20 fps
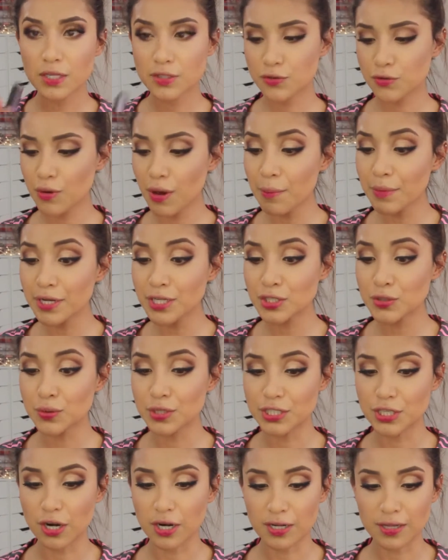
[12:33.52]
So I'm going to do
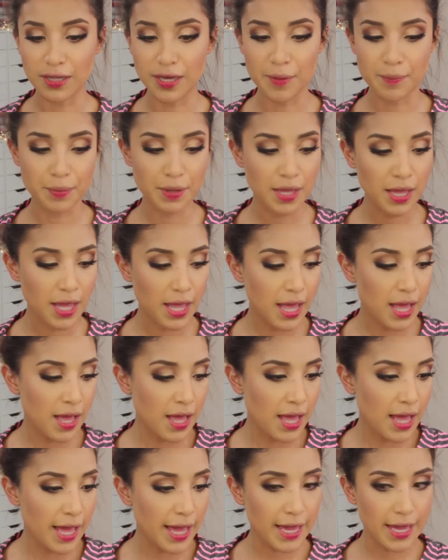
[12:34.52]
a dark lip.
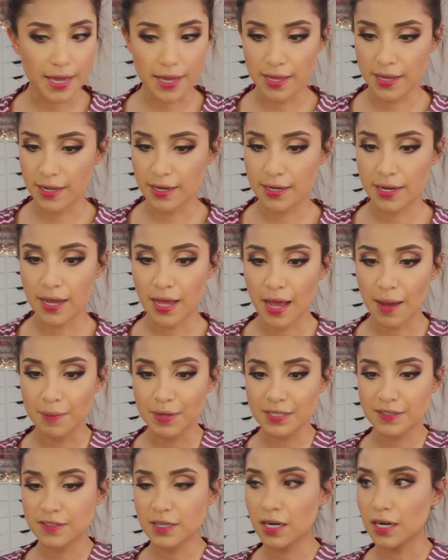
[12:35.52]
And I'm
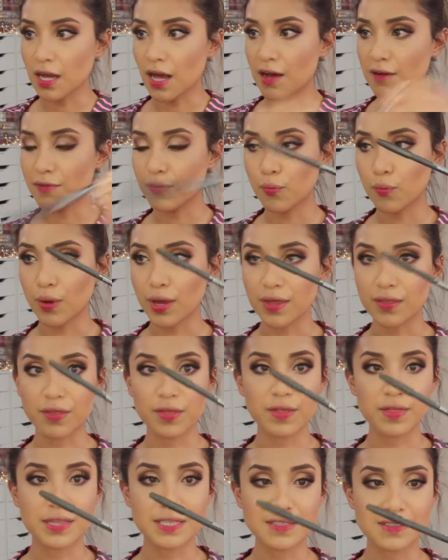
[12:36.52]
going to start off
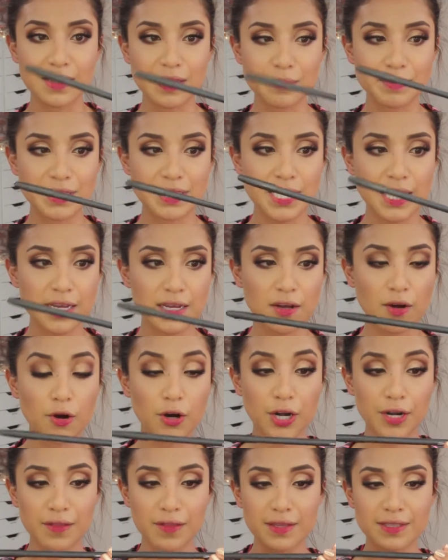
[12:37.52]
with this lipstick,
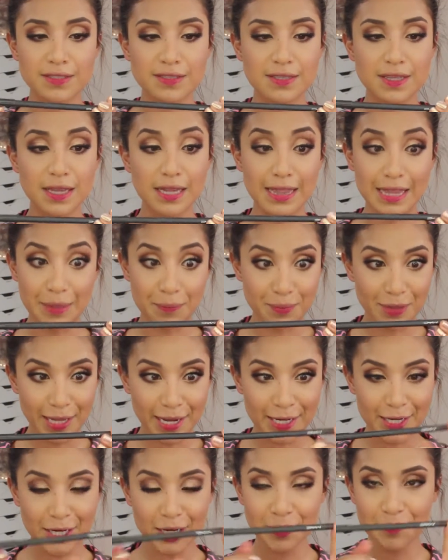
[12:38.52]
or this lip
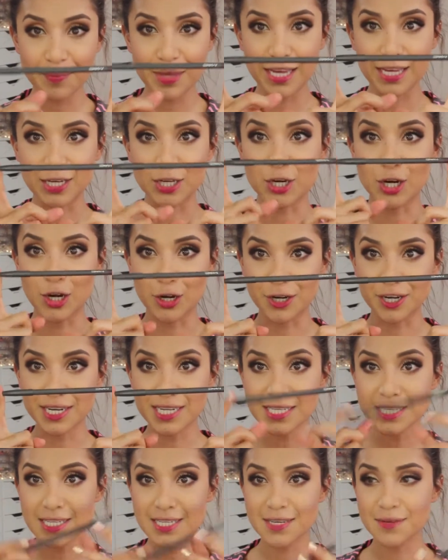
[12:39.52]
liner in
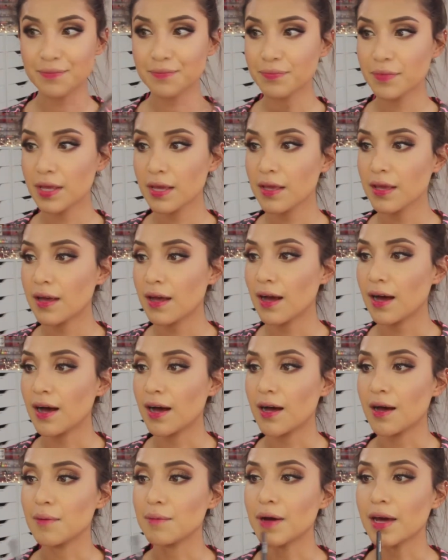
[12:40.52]
Currant.
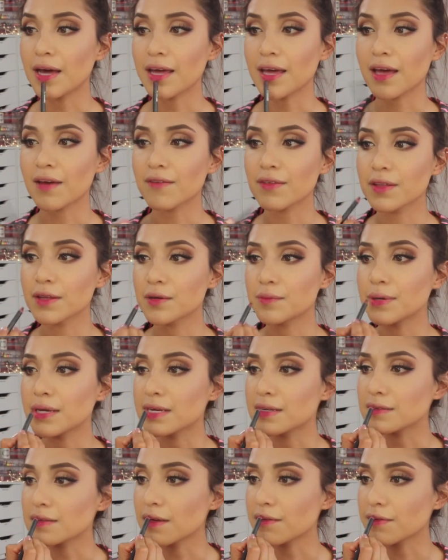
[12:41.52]
I have a little
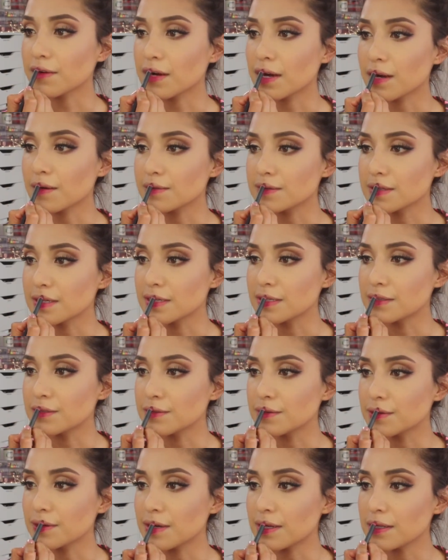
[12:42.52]
bit because I forgot I was going to
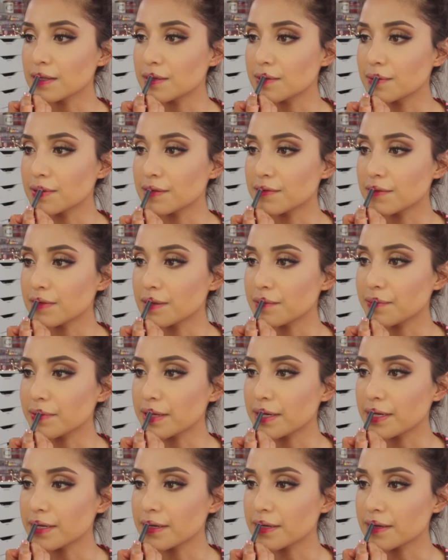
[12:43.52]
do a little bit of lip
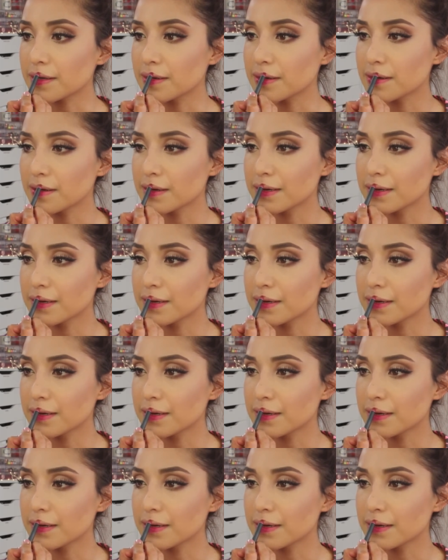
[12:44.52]
liner.